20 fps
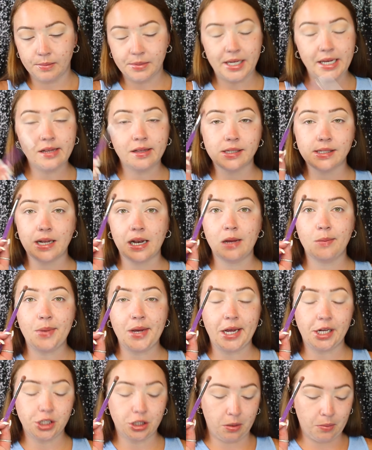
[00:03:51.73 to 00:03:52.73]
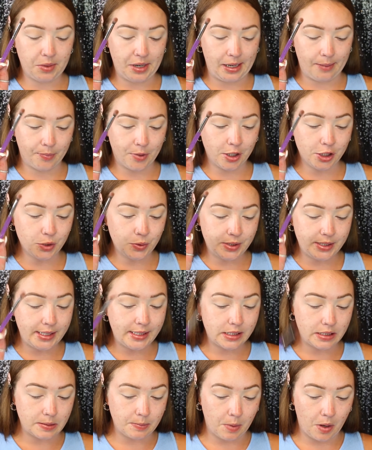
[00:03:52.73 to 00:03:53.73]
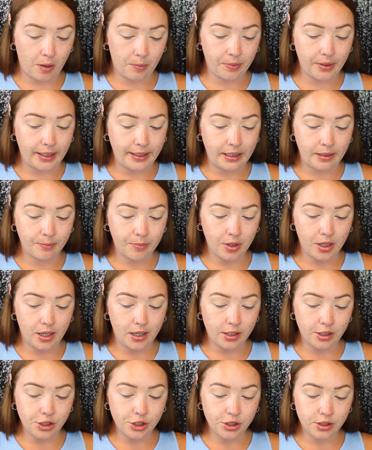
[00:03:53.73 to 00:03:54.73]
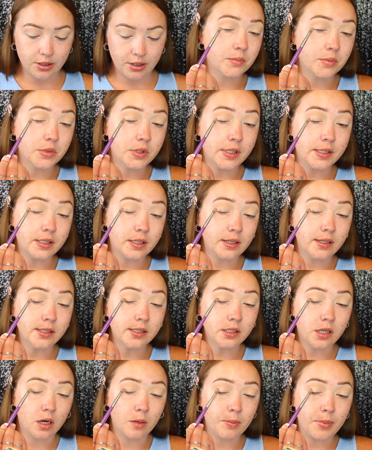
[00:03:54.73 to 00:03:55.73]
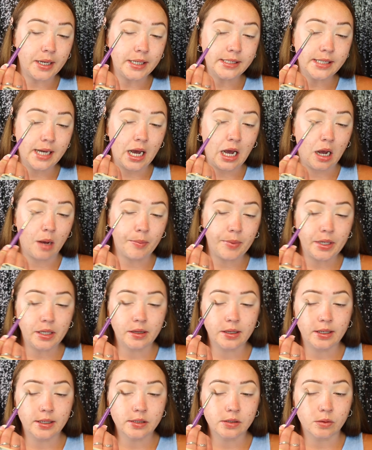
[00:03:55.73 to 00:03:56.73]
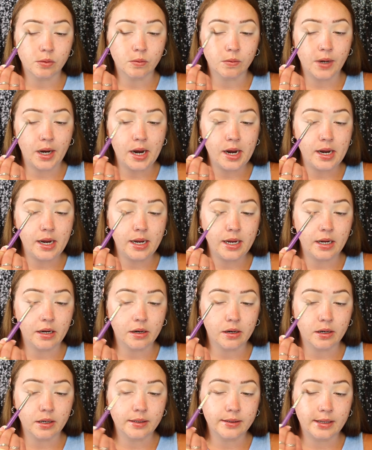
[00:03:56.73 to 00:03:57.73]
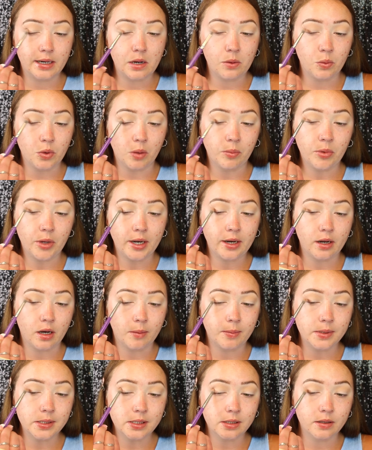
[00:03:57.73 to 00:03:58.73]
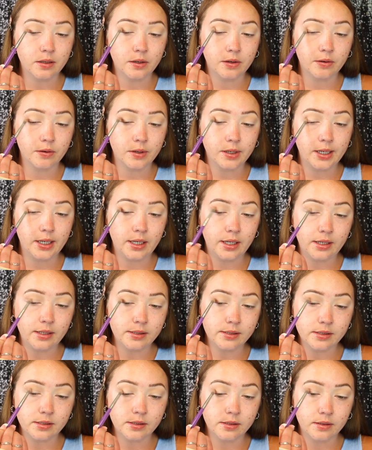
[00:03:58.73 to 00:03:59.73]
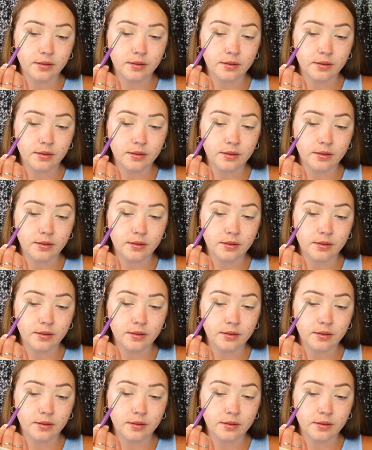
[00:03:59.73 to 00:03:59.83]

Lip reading: Taking this on a BH number 8 brush with a small blending brush. Just gonna start by tapping this right here and then I will blend it up into the crease.